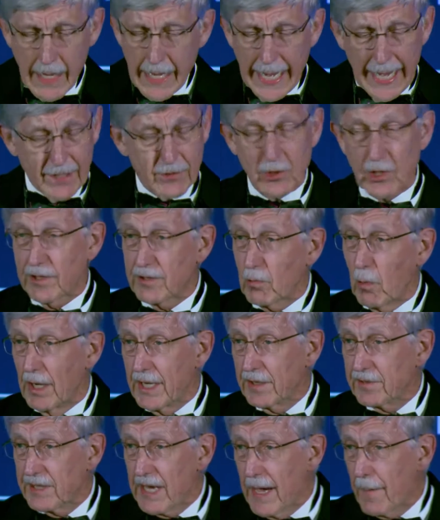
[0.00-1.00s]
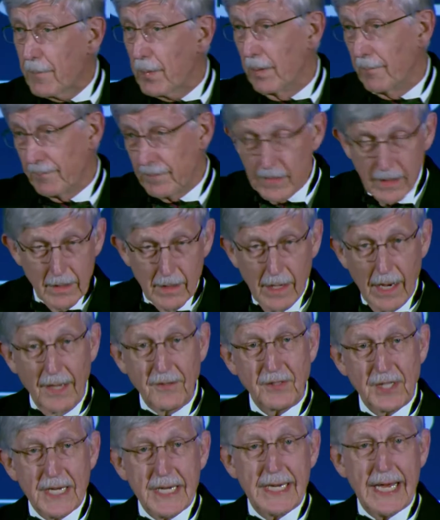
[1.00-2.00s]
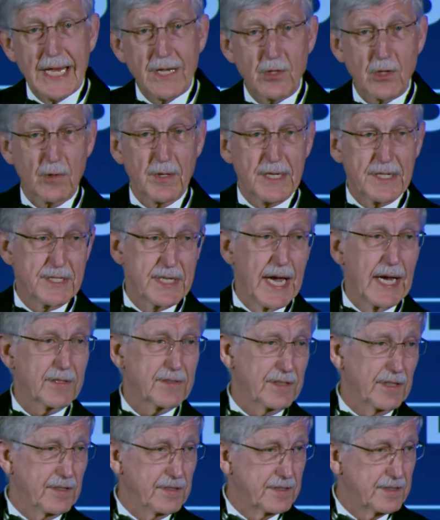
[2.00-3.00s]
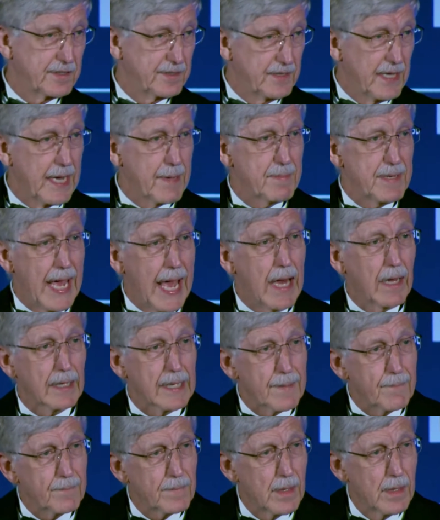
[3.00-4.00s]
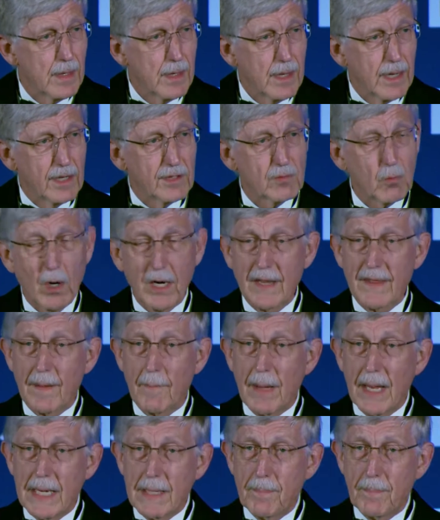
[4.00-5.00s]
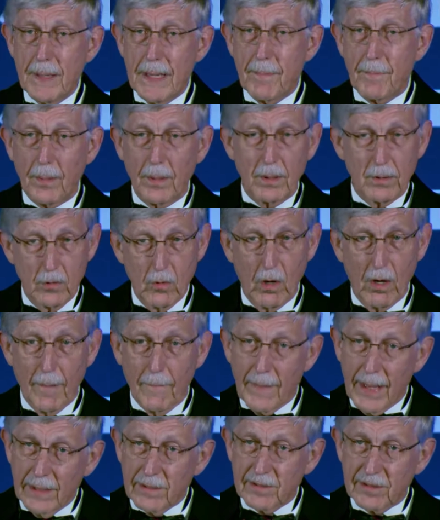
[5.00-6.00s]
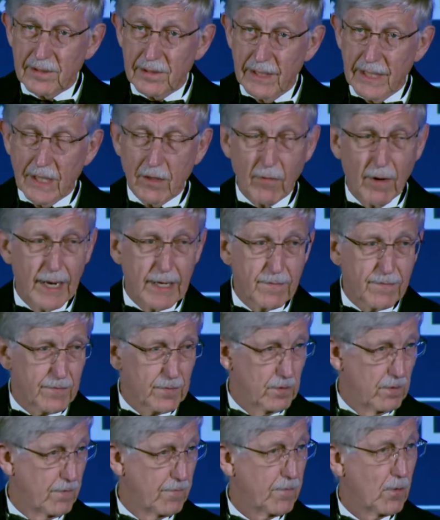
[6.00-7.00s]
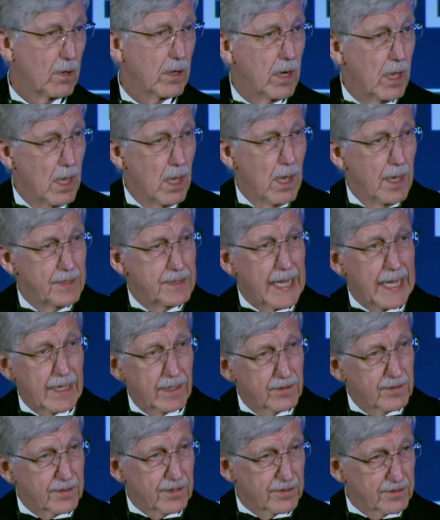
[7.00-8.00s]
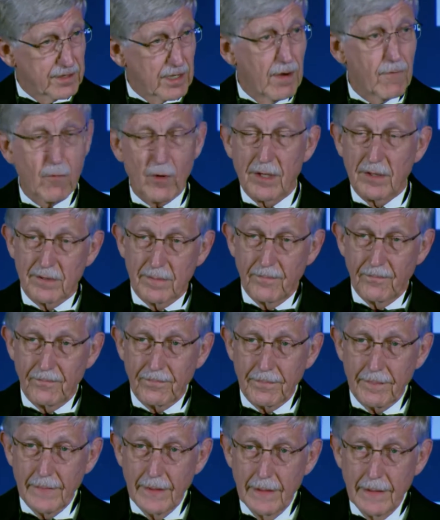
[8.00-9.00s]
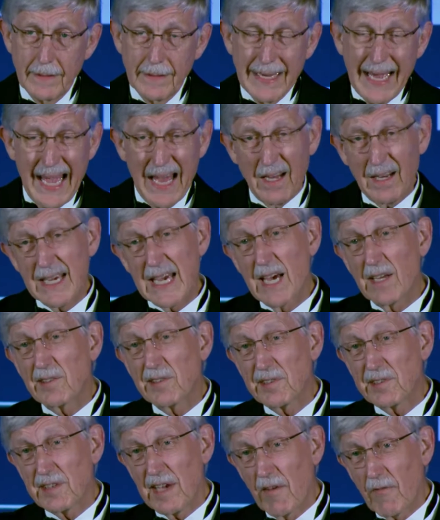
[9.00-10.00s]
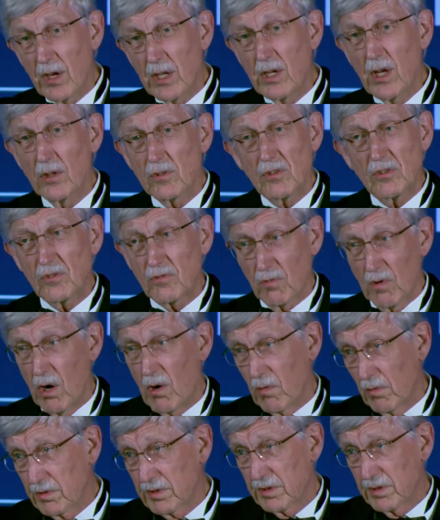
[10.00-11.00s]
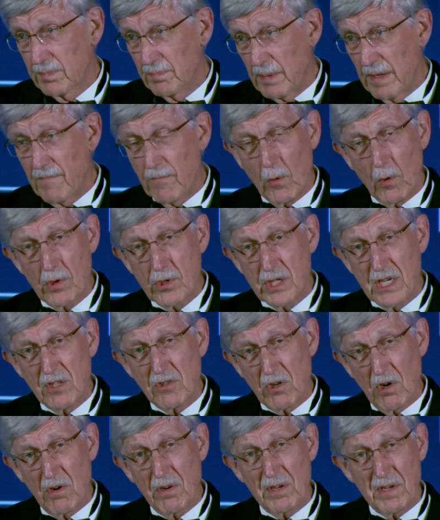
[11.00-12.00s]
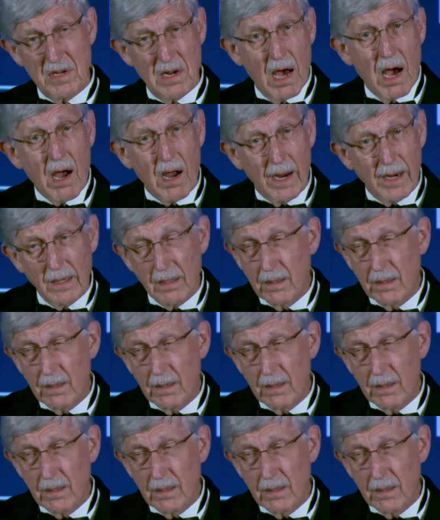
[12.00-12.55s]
As just one example, a teenager in Texas named Hallie is one of the many people who are immensely grateful for Dan's discoveries. Hallie had 7 strokes before she turned 9